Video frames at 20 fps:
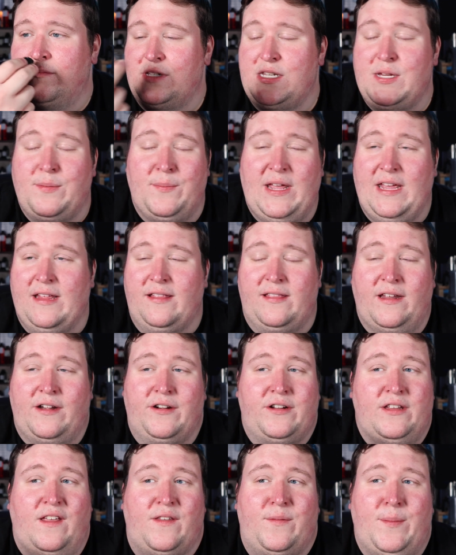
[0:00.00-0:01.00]
to me, it
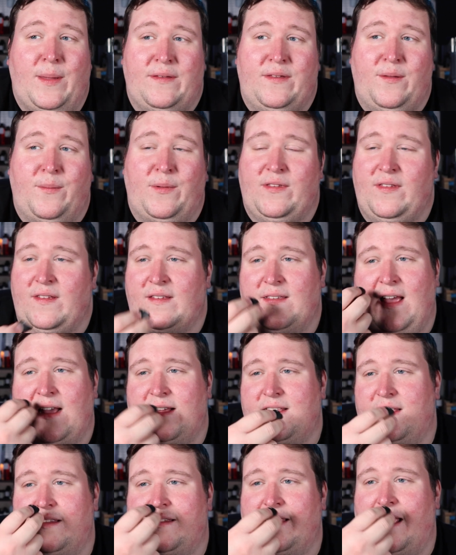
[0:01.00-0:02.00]
literally smells almost
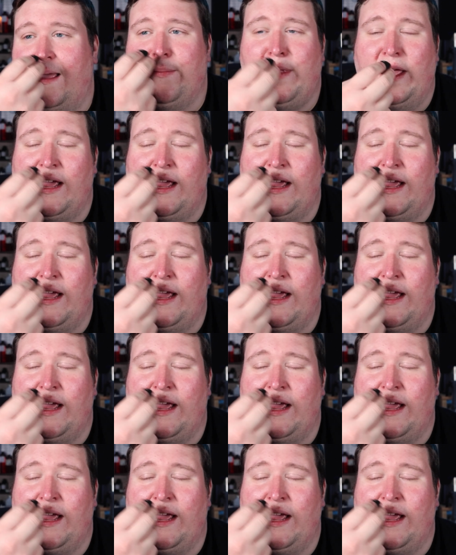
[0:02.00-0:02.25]
exactly the same.